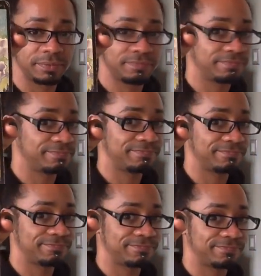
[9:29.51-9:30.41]

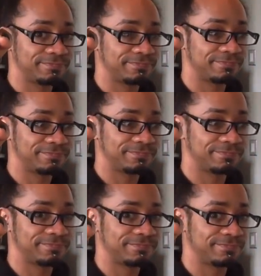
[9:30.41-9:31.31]

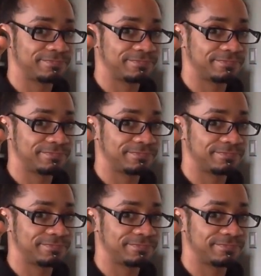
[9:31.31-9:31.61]
No one is speaking in this clip.